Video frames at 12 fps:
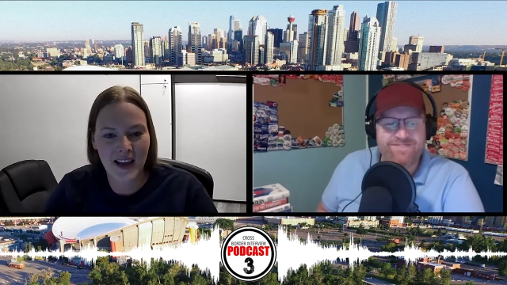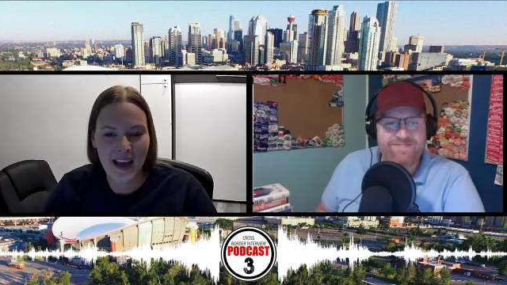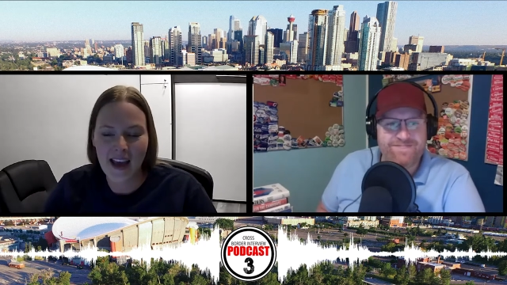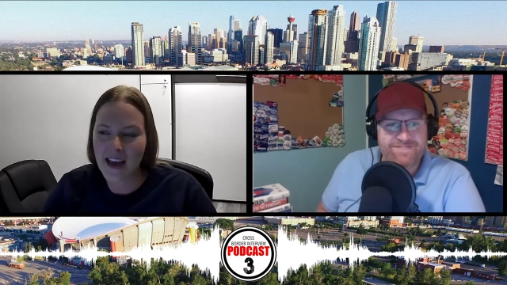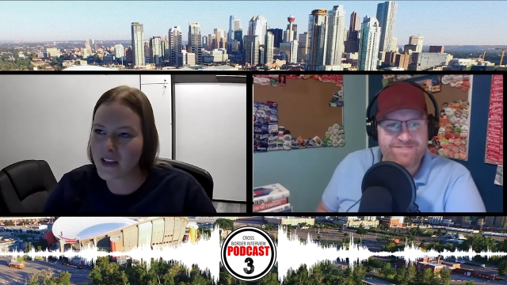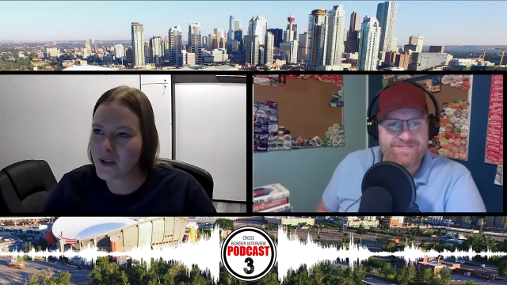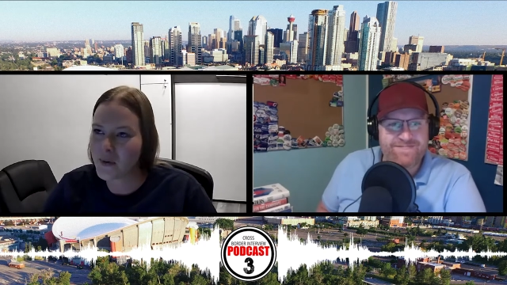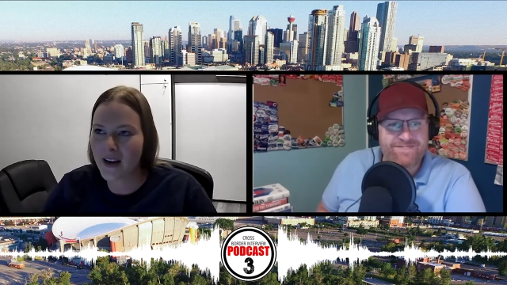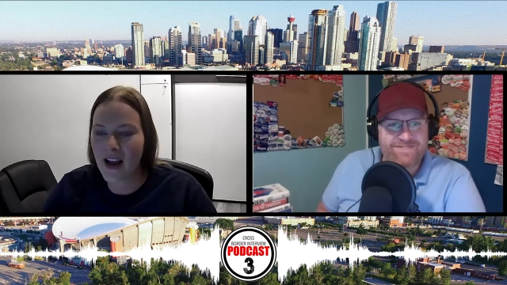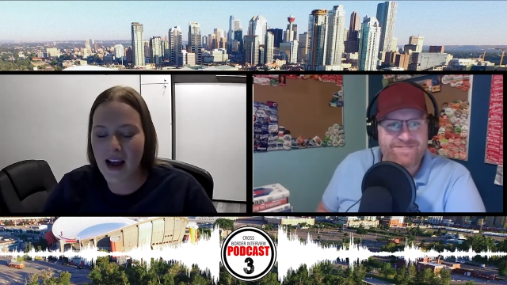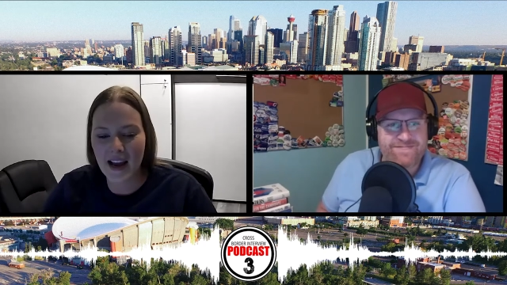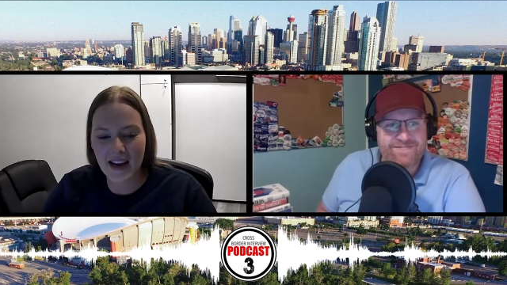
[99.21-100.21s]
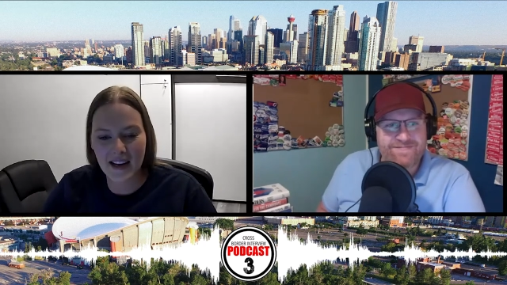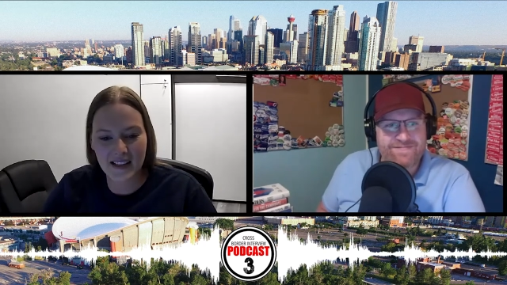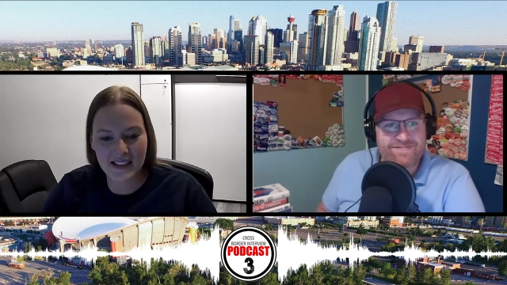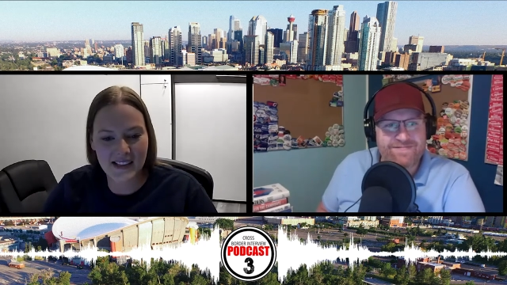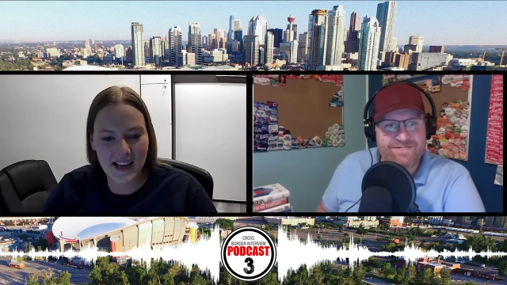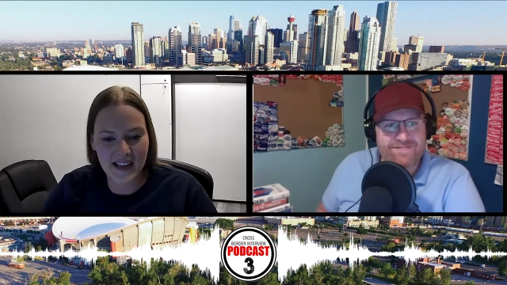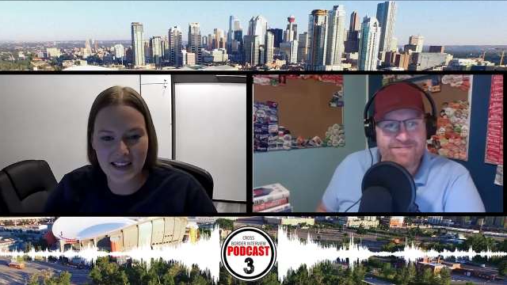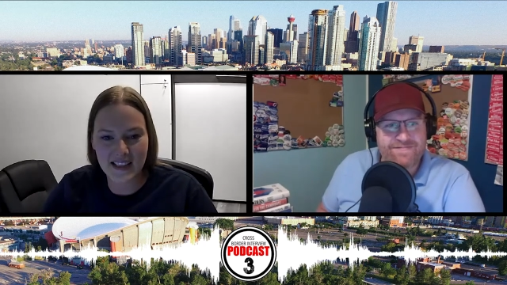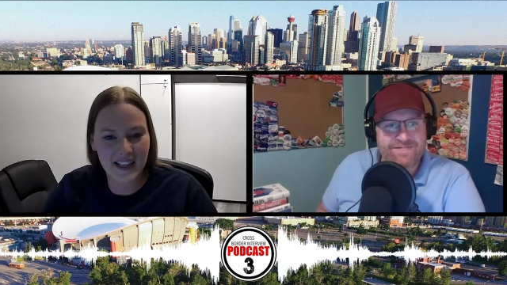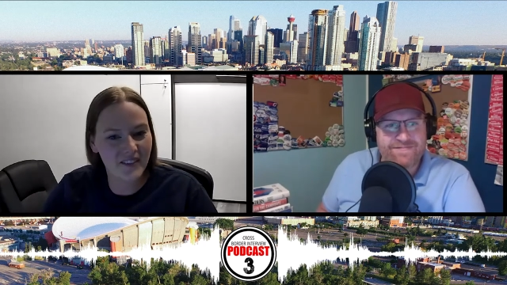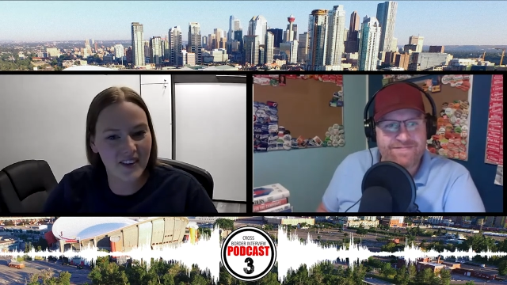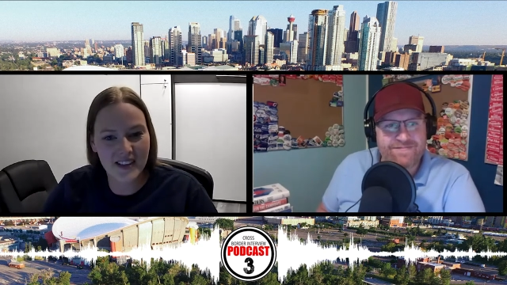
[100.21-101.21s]
Speaker 1: And you know what, I decided to
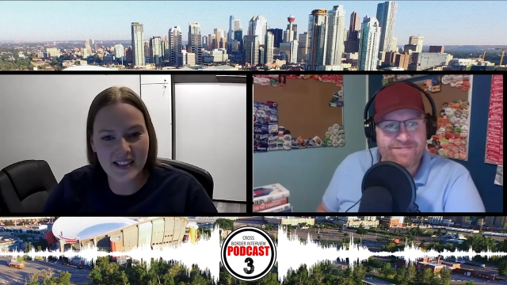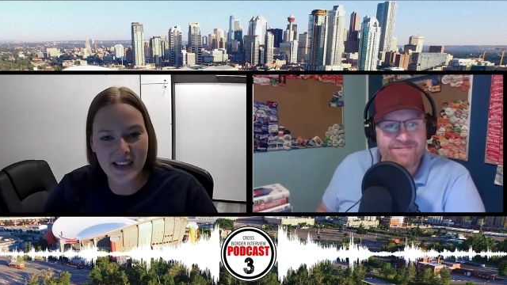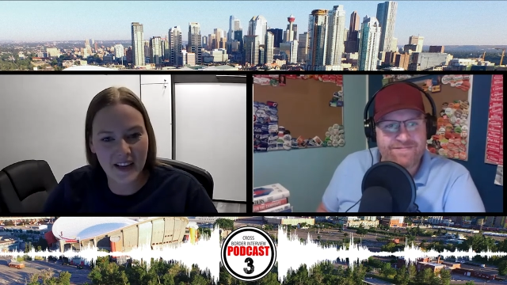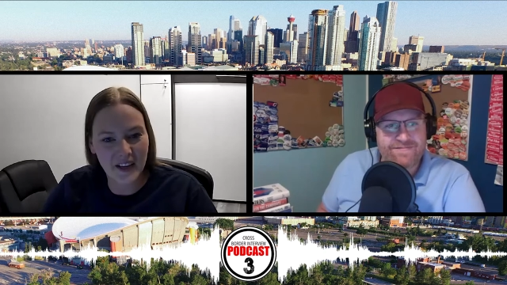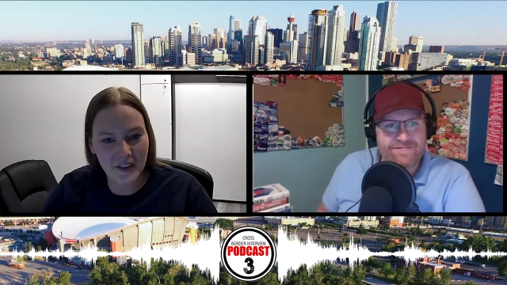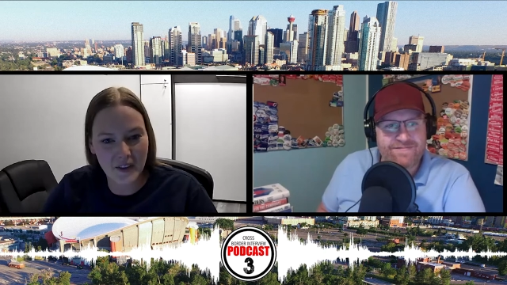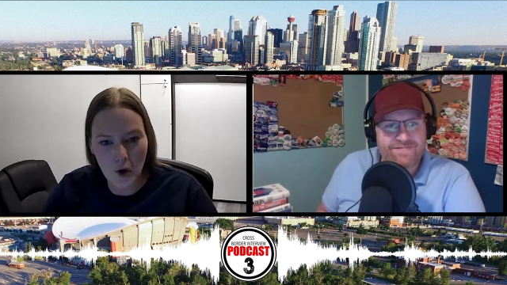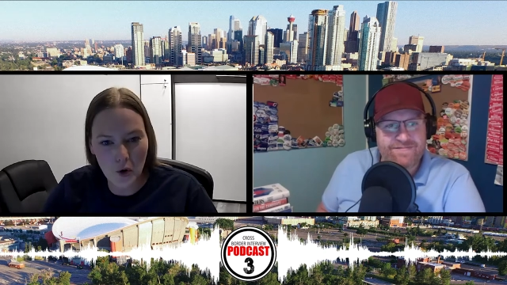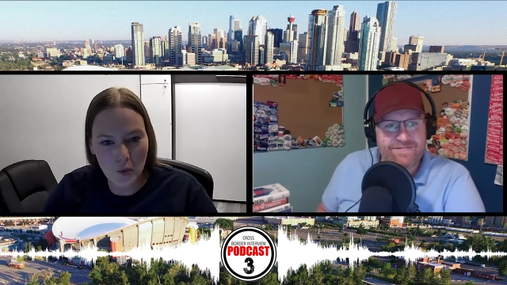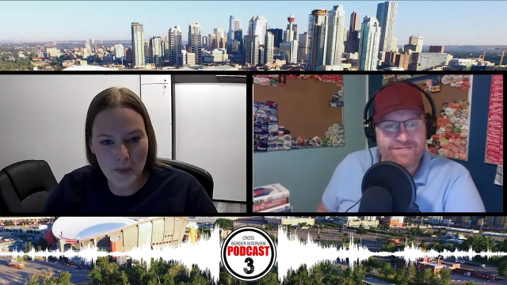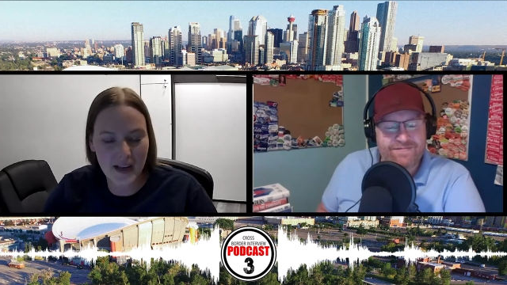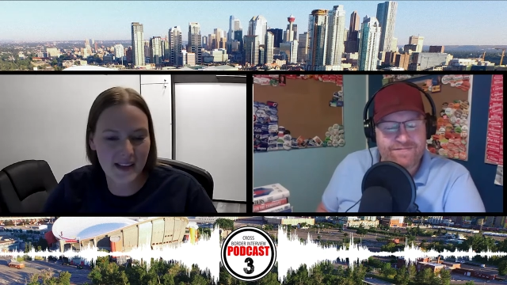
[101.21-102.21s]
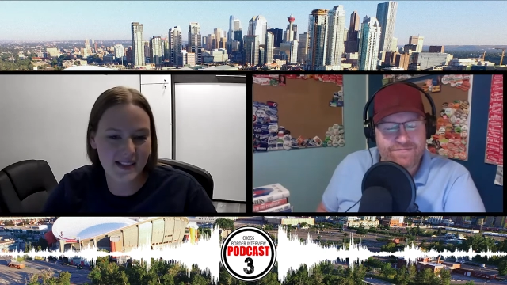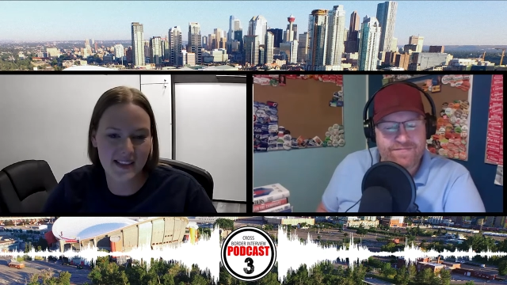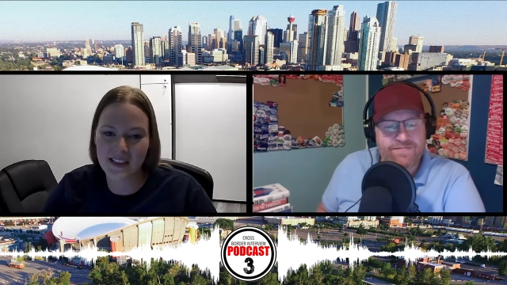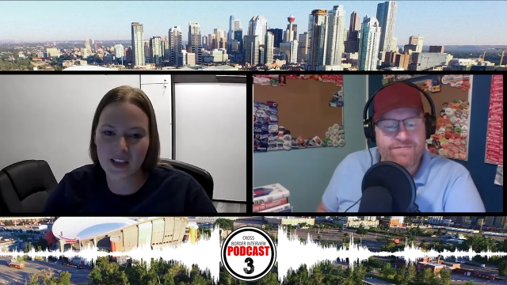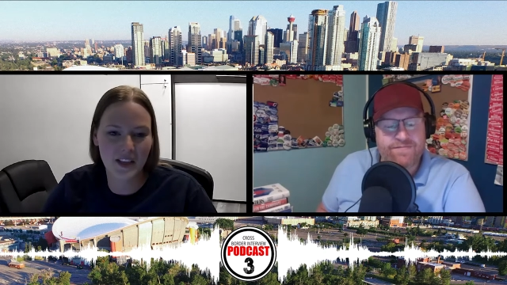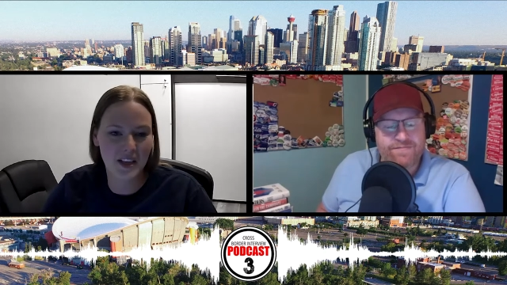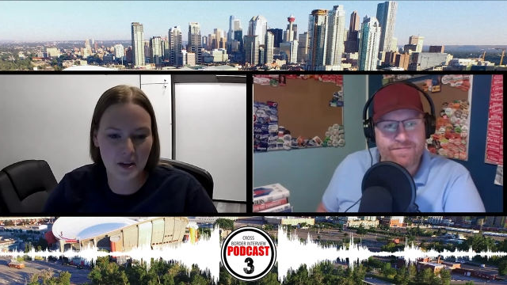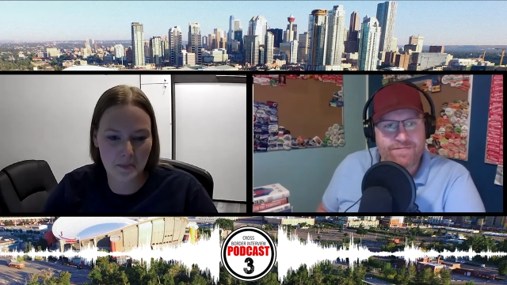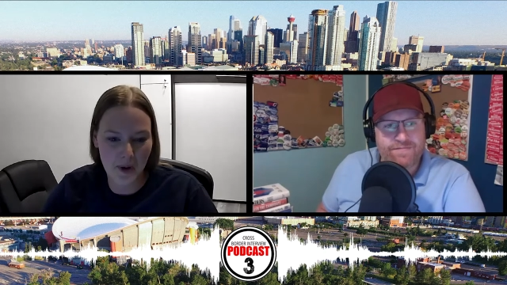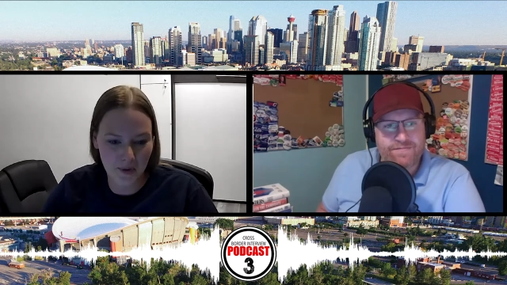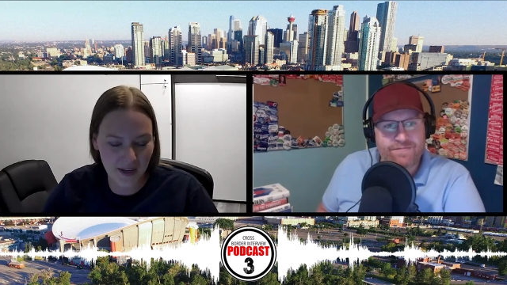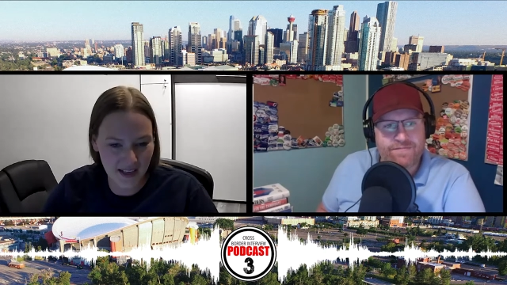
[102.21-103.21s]
give it a second go because I still care
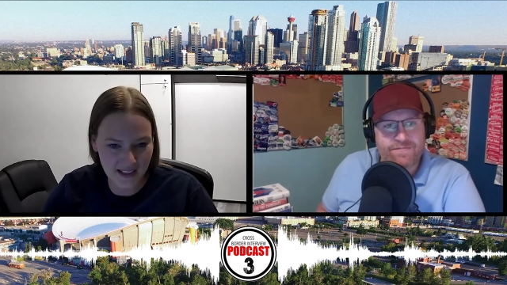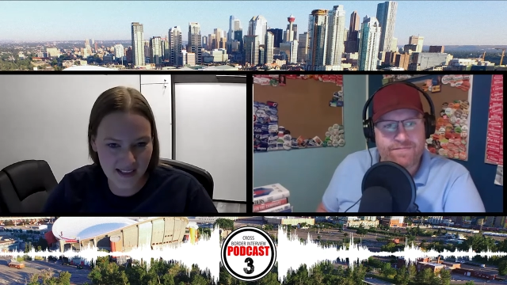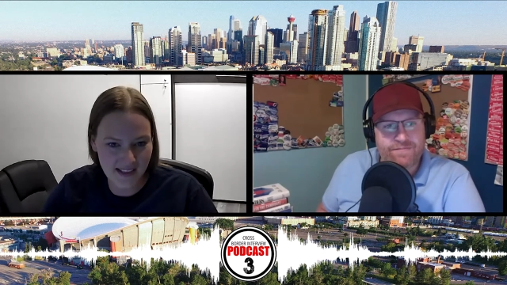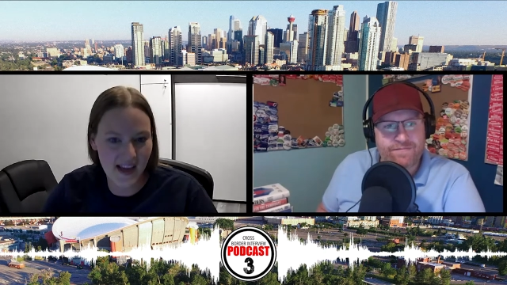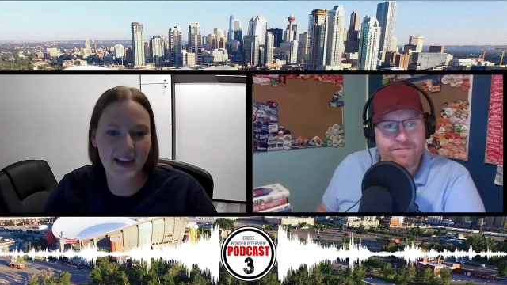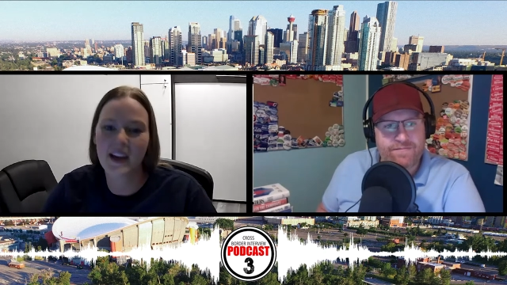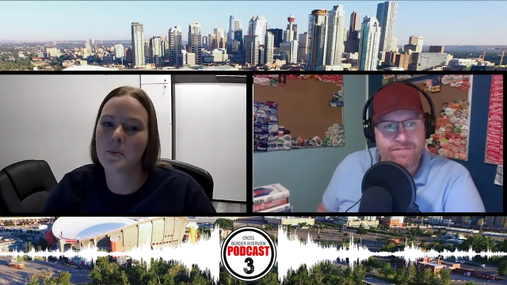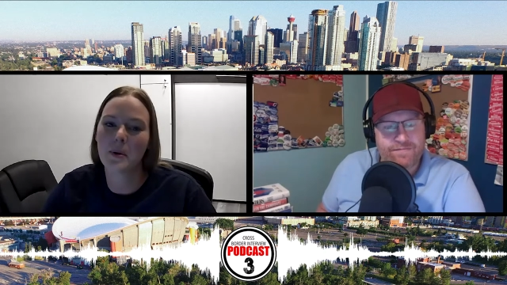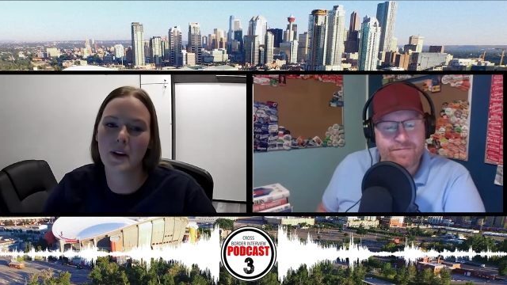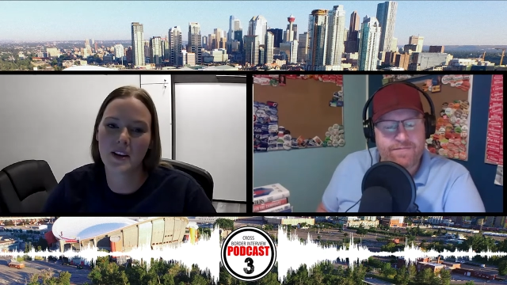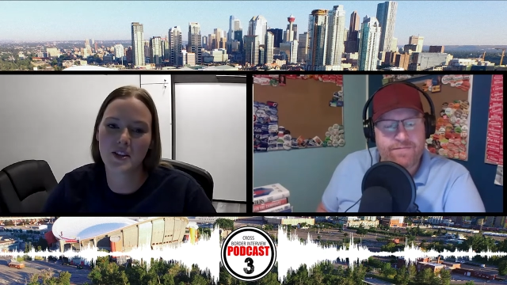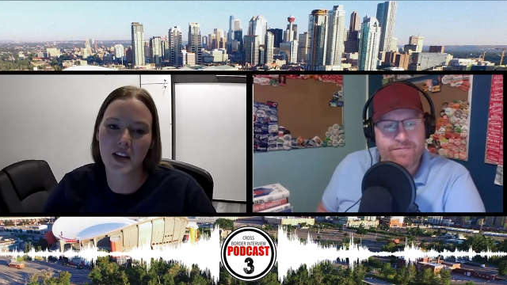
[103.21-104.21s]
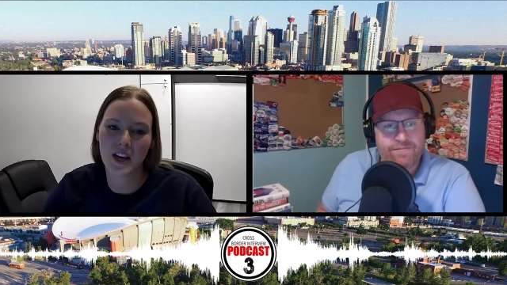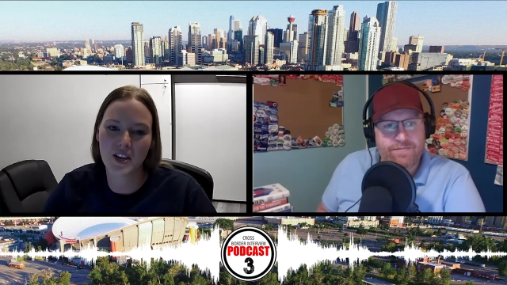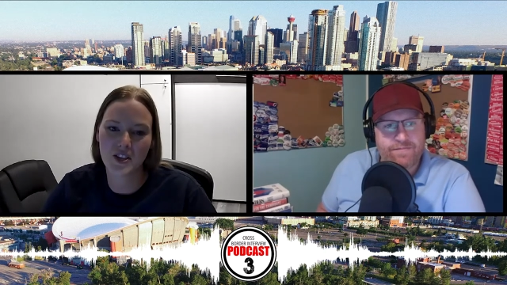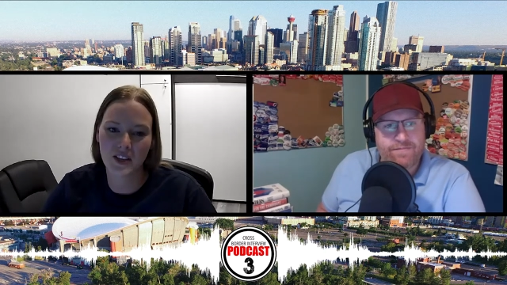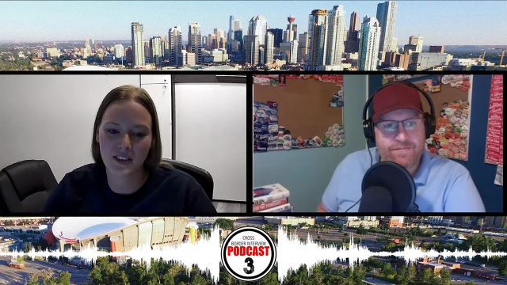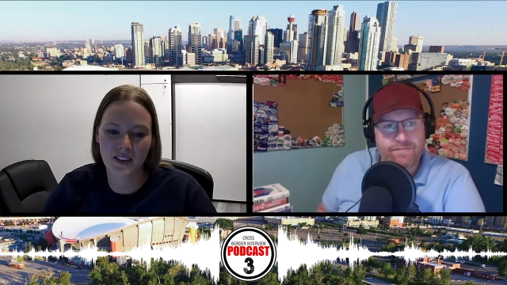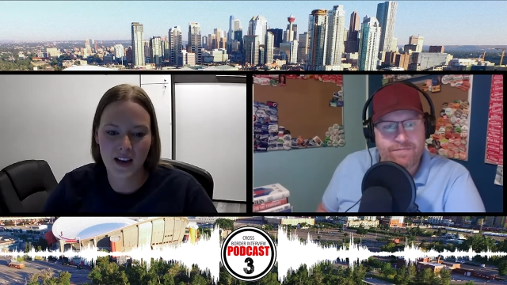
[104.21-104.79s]
about kids, I care about education.